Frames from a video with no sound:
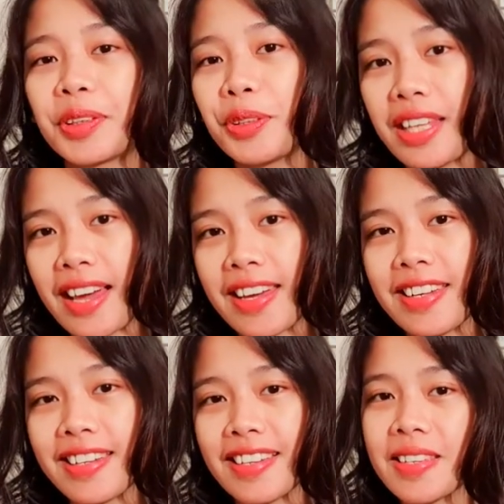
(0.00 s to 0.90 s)

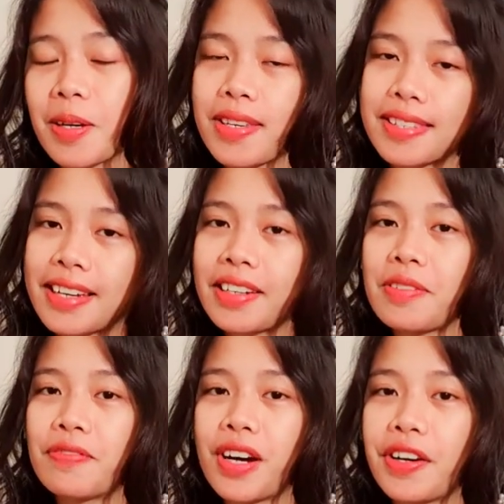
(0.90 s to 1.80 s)
Today is our
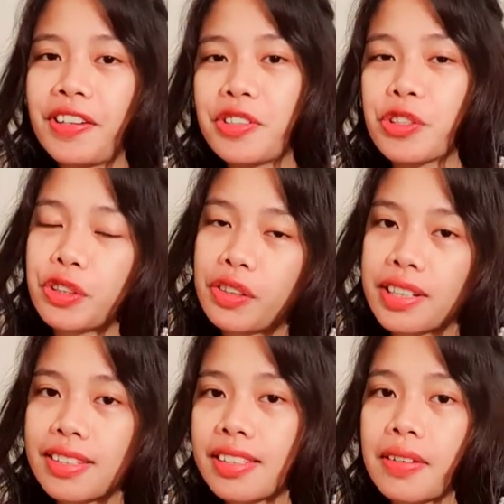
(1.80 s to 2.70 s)
second violin
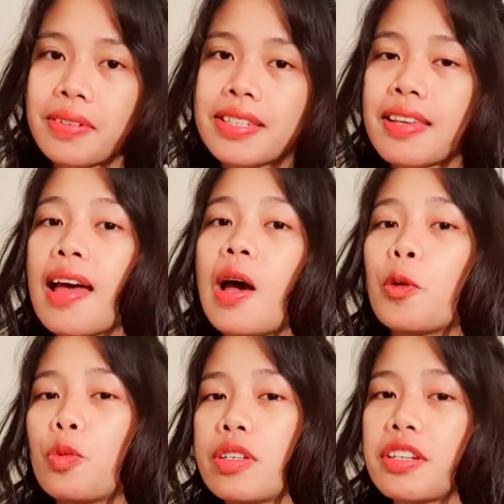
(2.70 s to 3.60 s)
tutorial series,
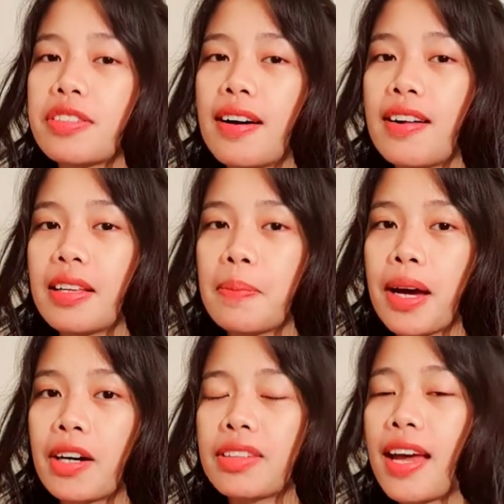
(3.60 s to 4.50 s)
which is all
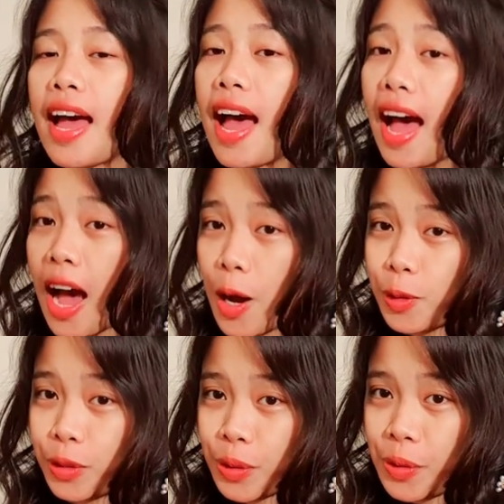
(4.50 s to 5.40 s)
about
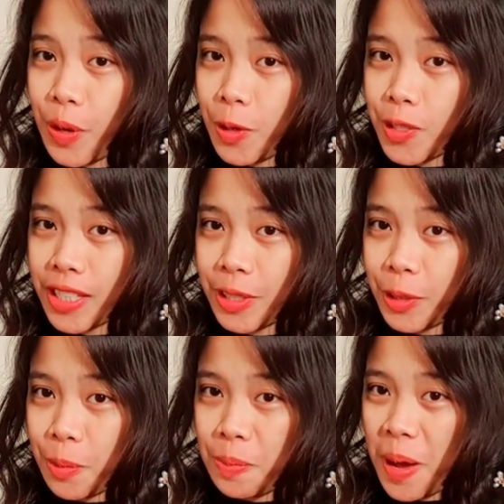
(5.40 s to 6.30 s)
how to rosin
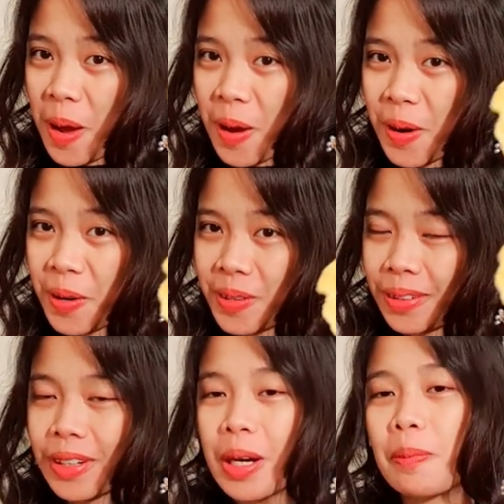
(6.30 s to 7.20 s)
your
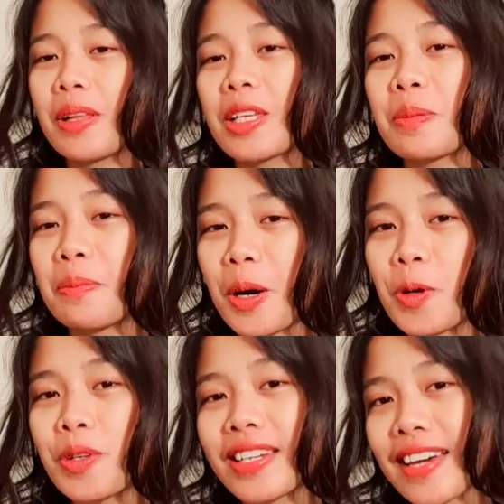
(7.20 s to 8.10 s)
bow plus
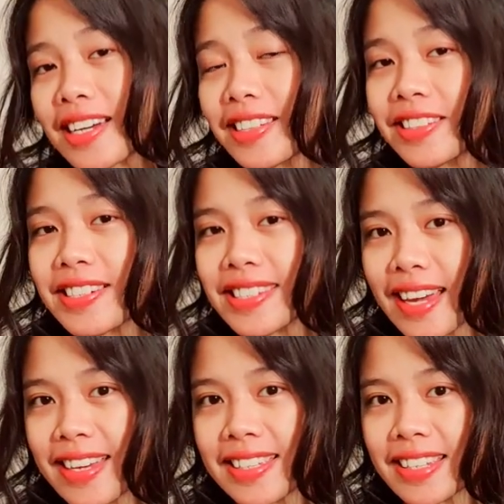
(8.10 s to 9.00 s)
bowing
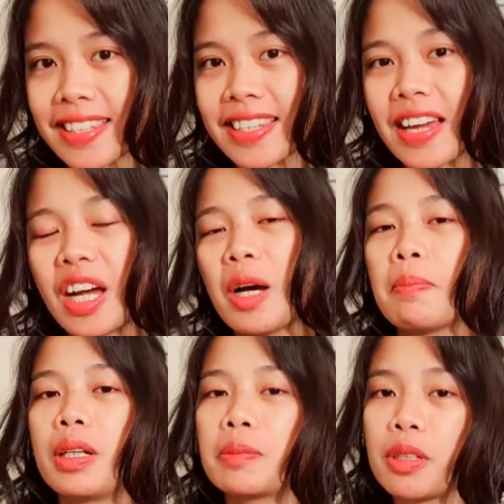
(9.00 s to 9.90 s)
exercises.
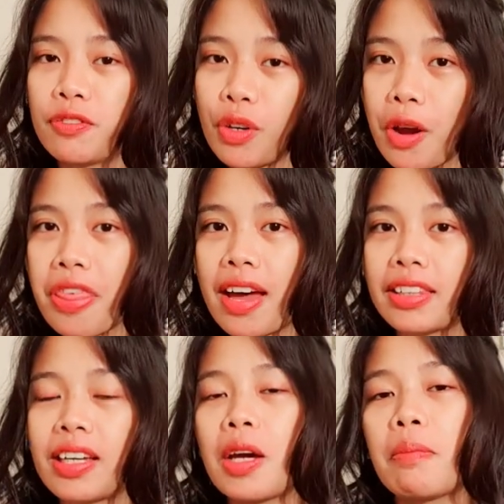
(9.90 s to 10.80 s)
But before
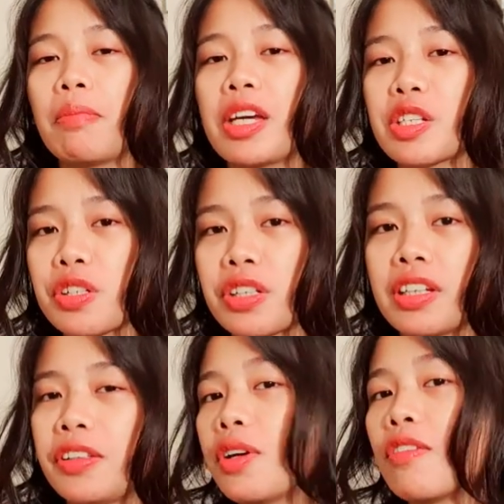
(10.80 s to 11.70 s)
that, make sure
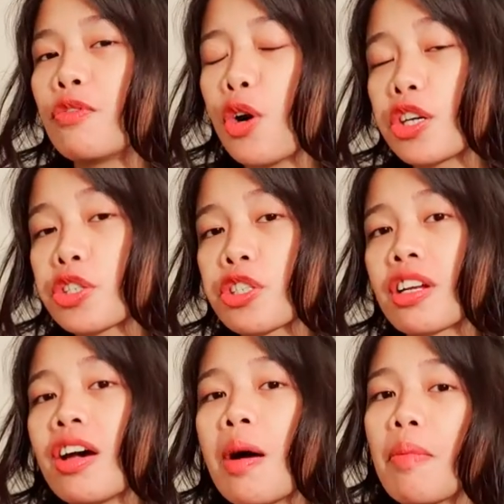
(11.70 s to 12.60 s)
that you have
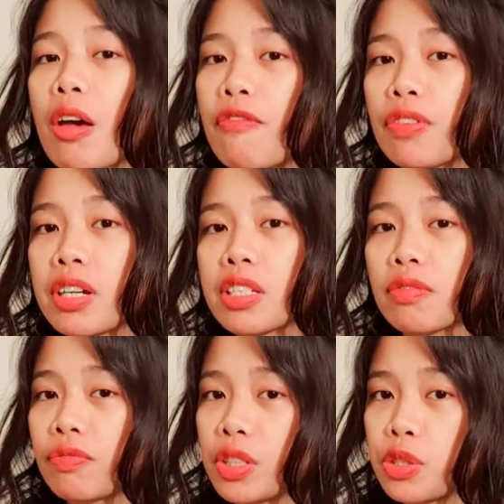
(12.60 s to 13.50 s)
watched my first
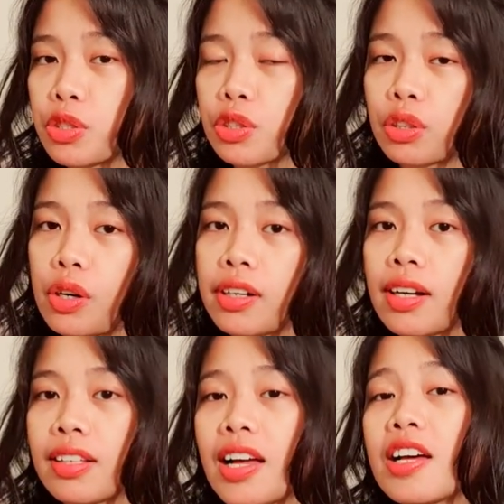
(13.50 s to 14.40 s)
video
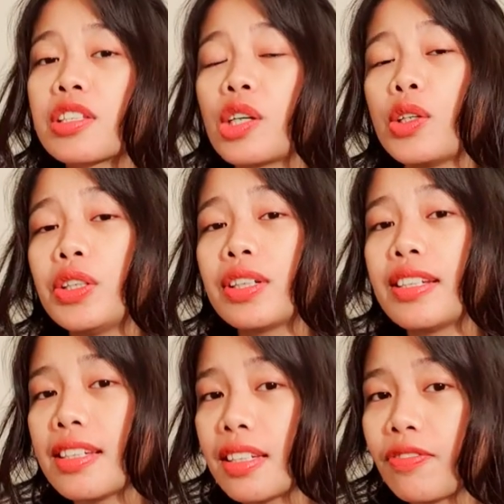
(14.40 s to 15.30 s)
tutorial so you
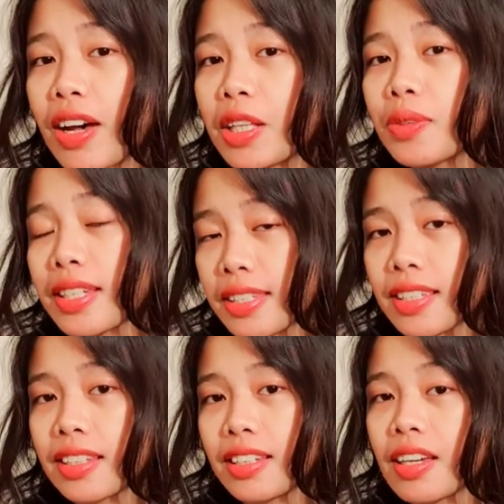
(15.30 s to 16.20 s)
could follow
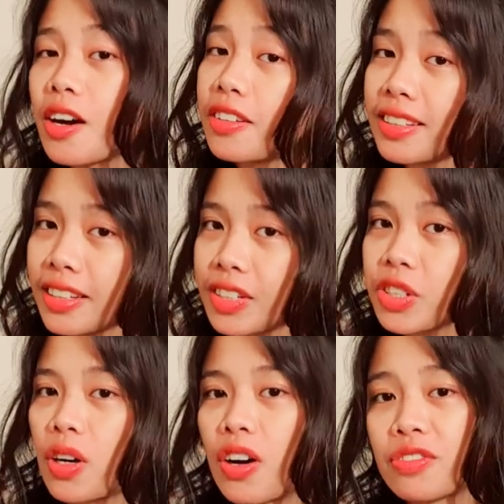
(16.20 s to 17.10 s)
easily on
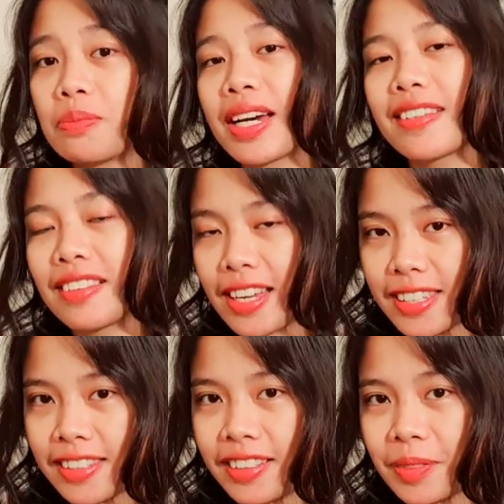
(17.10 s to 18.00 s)
each of my
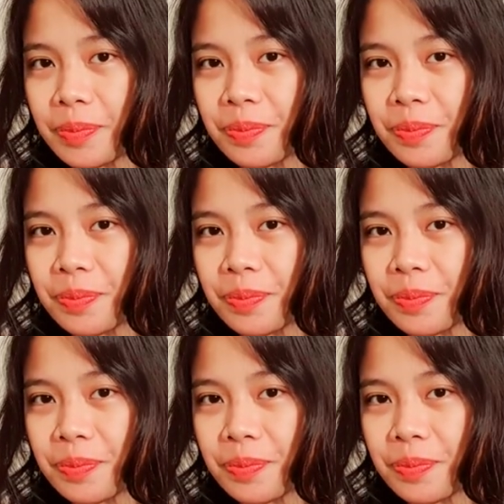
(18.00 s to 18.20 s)
lessons.